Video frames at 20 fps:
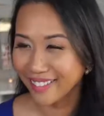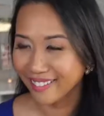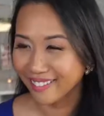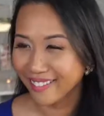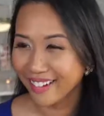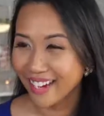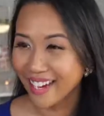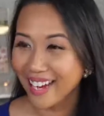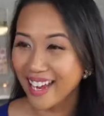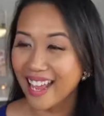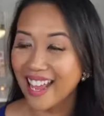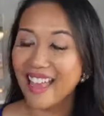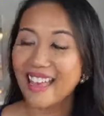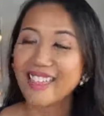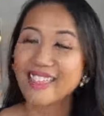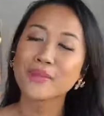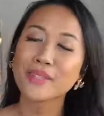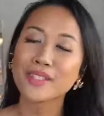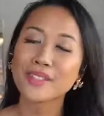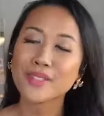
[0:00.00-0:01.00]
Right? And there's going
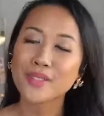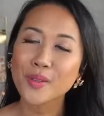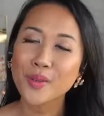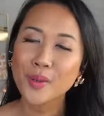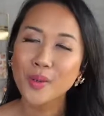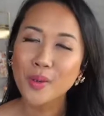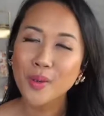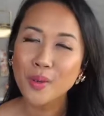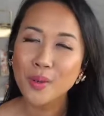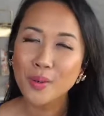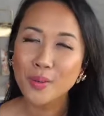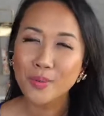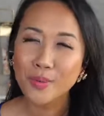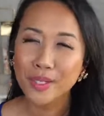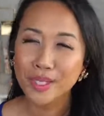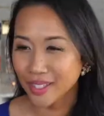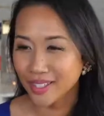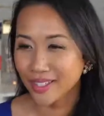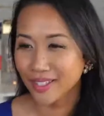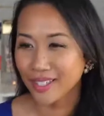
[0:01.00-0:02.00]
to be so much
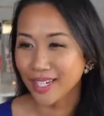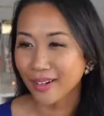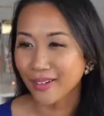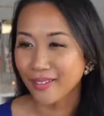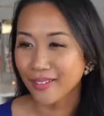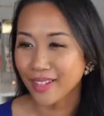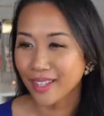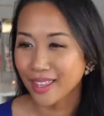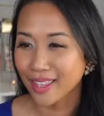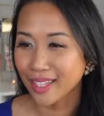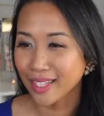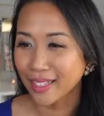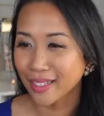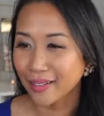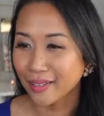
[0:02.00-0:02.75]
more to share with you.